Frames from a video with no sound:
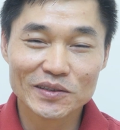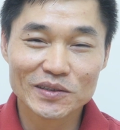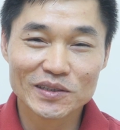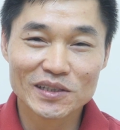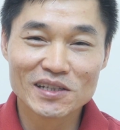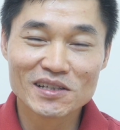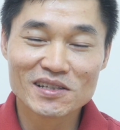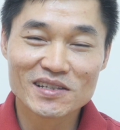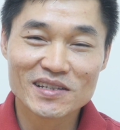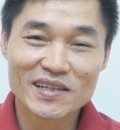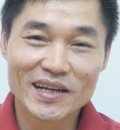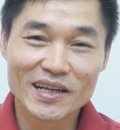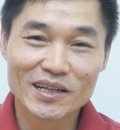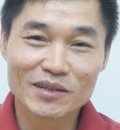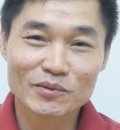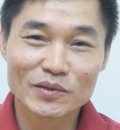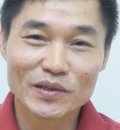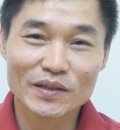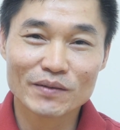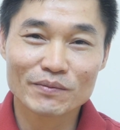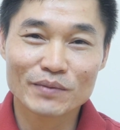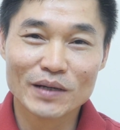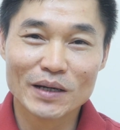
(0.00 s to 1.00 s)
since then
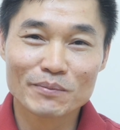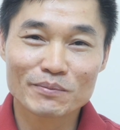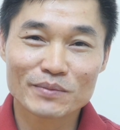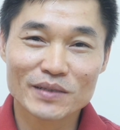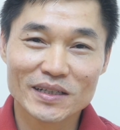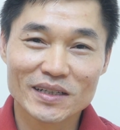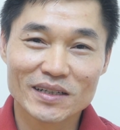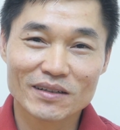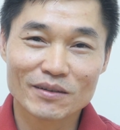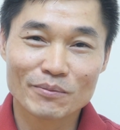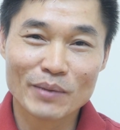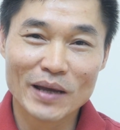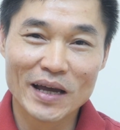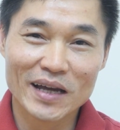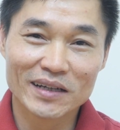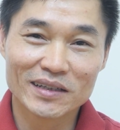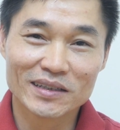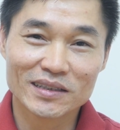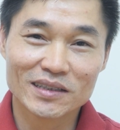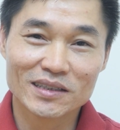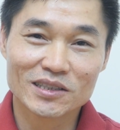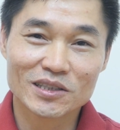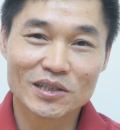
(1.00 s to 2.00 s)
we have updated a
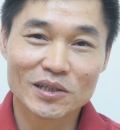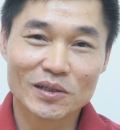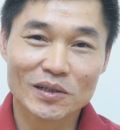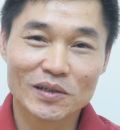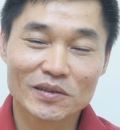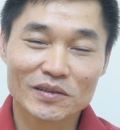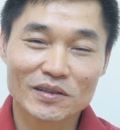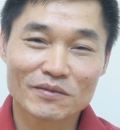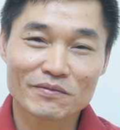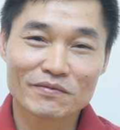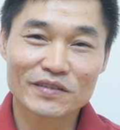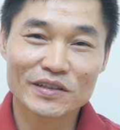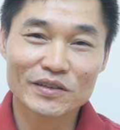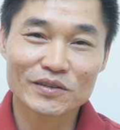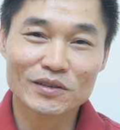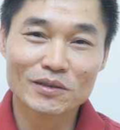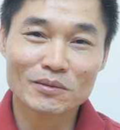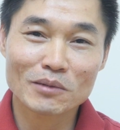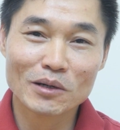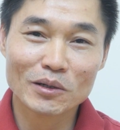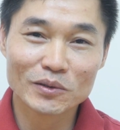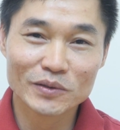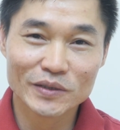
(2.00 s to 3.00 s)
package called the
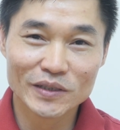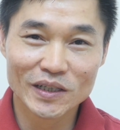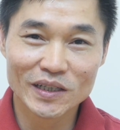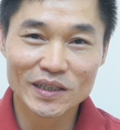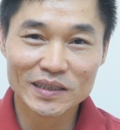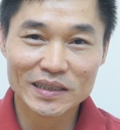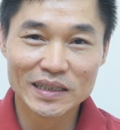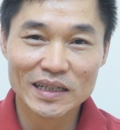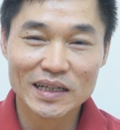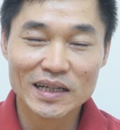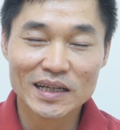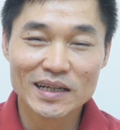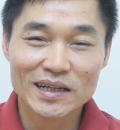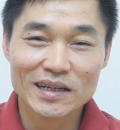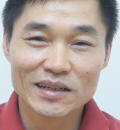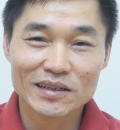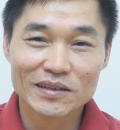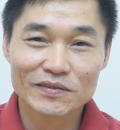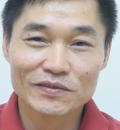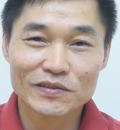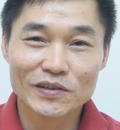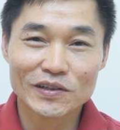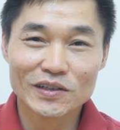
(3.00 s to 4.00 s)
VuIR Boson
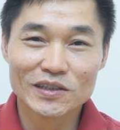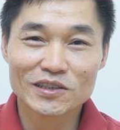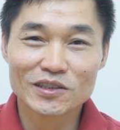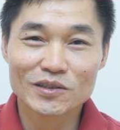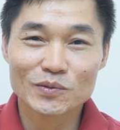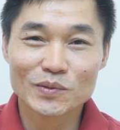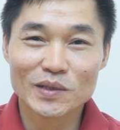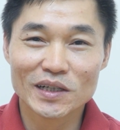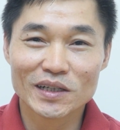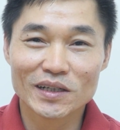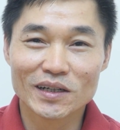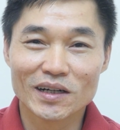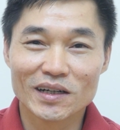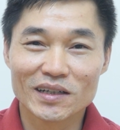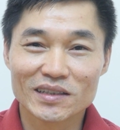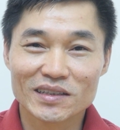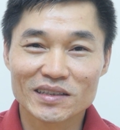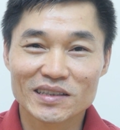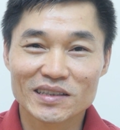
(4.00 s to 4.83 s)
for it to work on